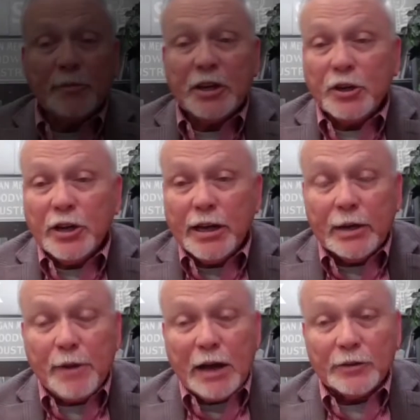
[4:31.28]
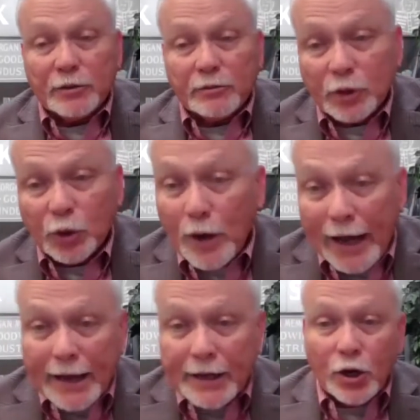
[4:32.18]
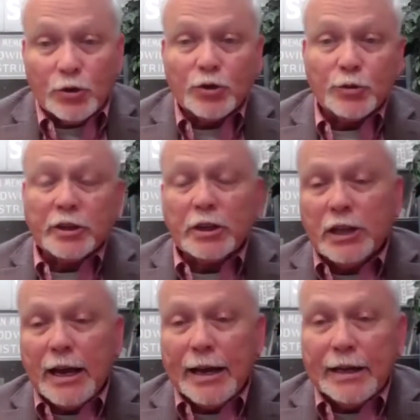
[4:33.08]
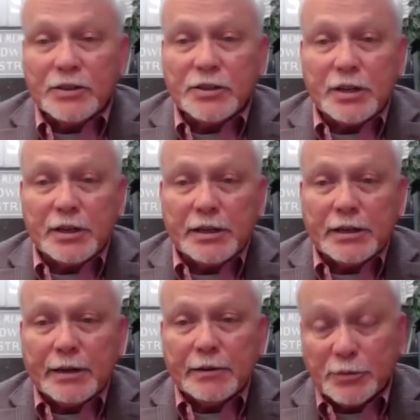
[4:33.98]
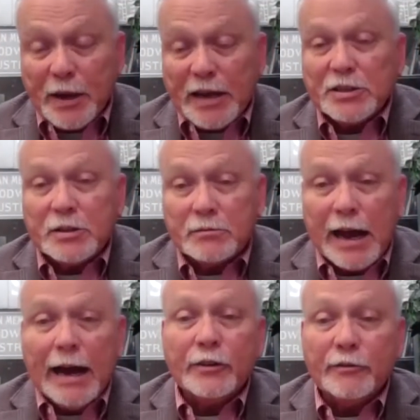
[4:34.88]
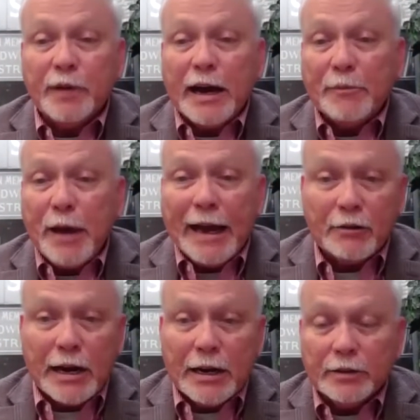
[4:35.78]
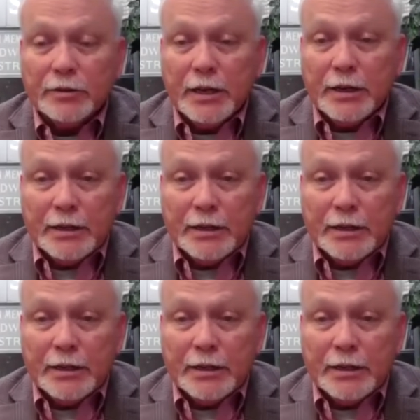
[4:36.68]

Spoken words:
something unique about the way I coach with clients is based out of my background,